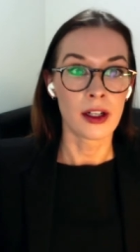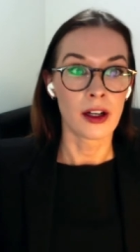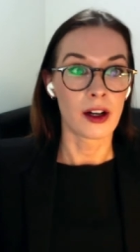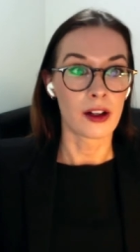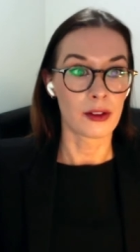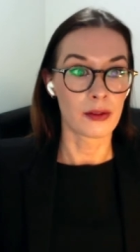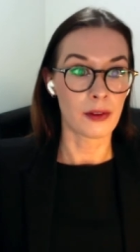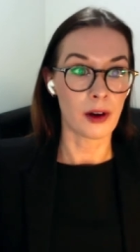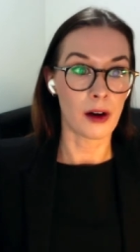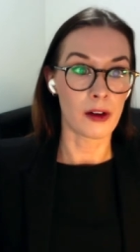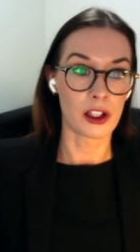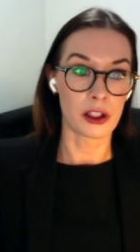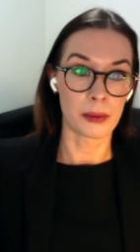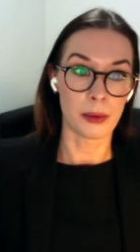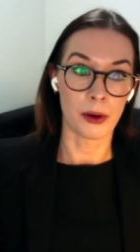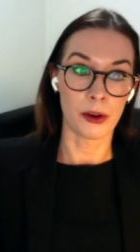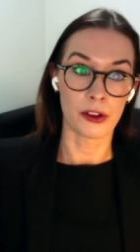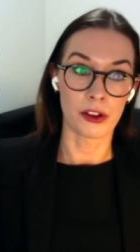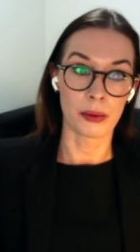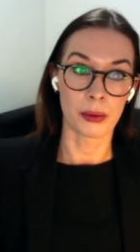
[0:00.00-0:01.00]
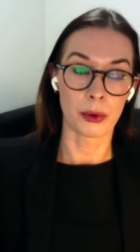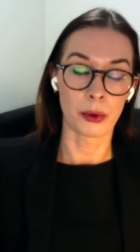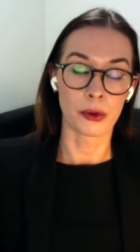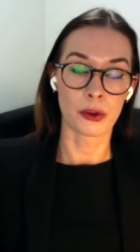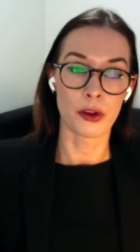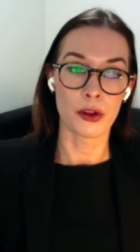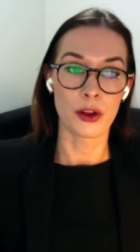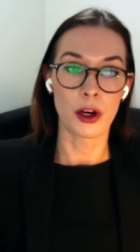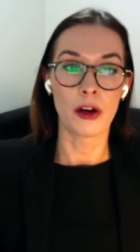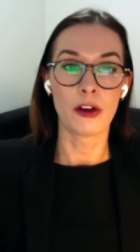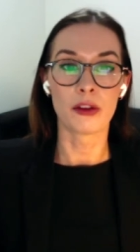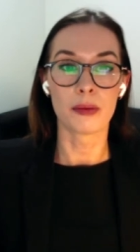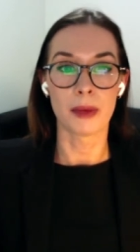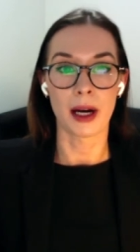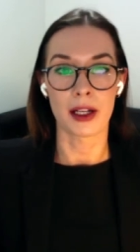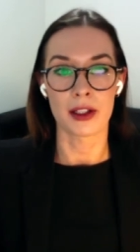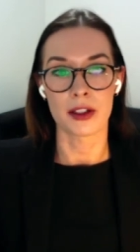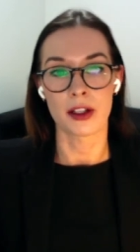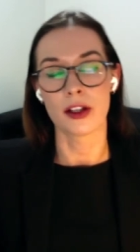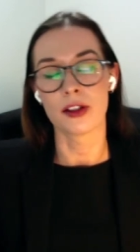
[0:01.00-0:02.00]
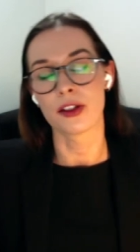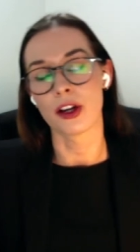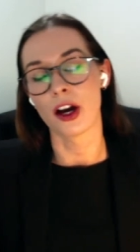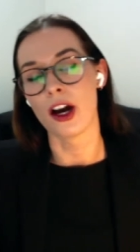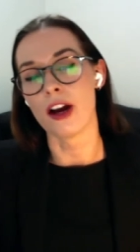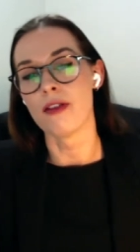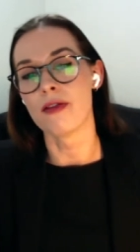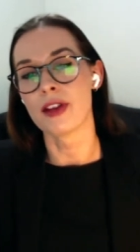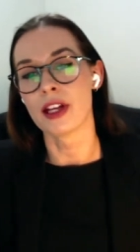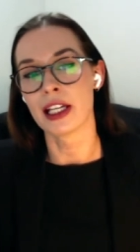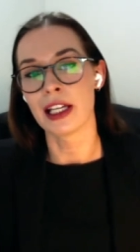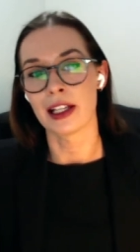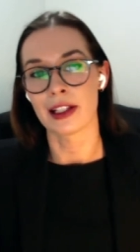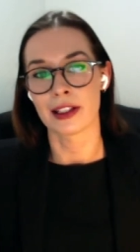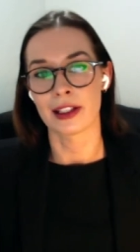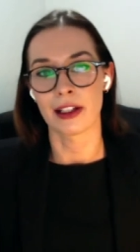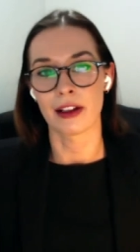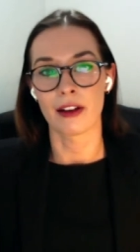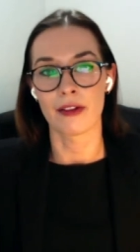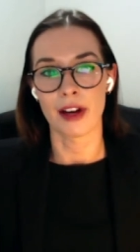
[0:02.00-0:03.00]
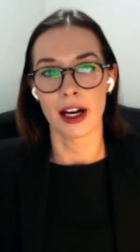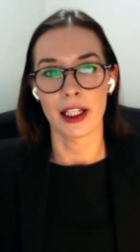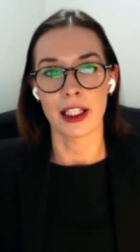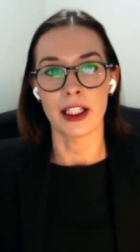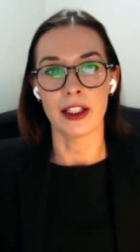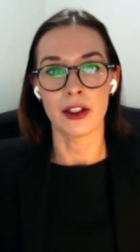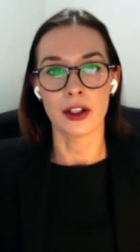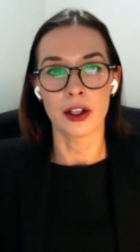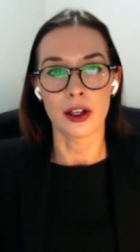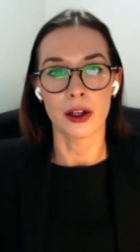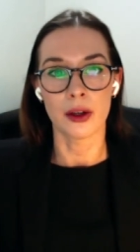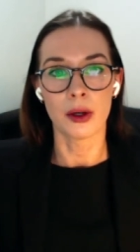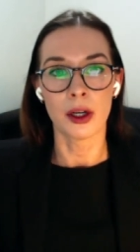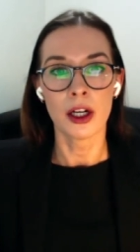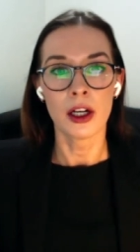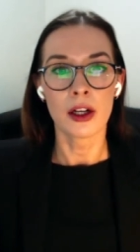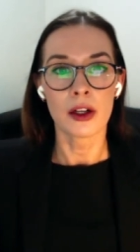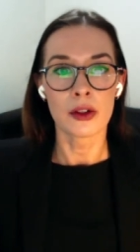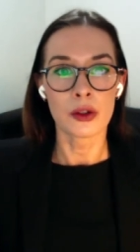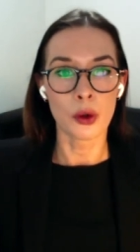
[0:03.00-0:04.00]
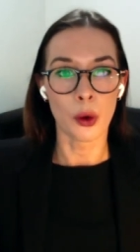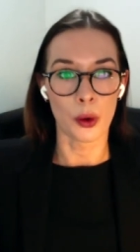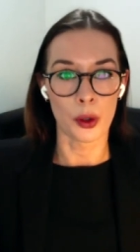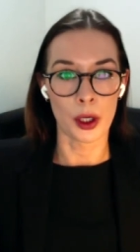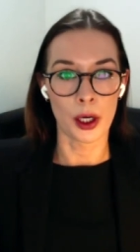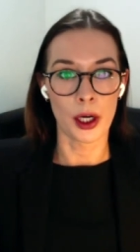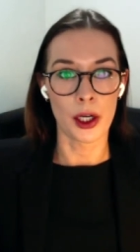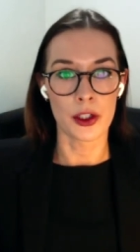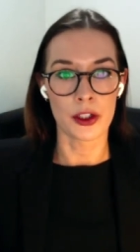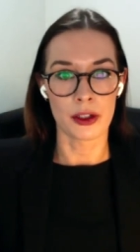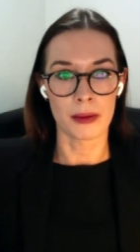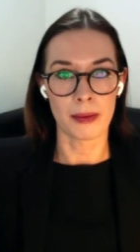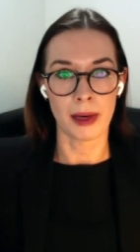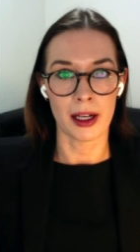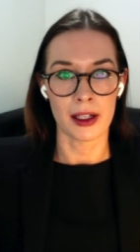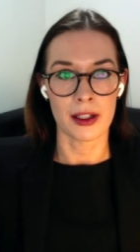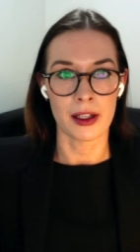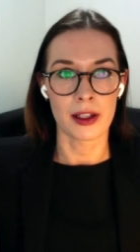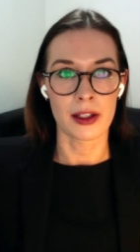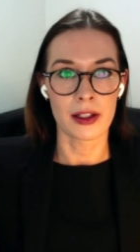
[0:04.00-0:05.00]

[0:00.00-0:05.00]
as far as possible to those matters over the listing of any new non-urgent matters.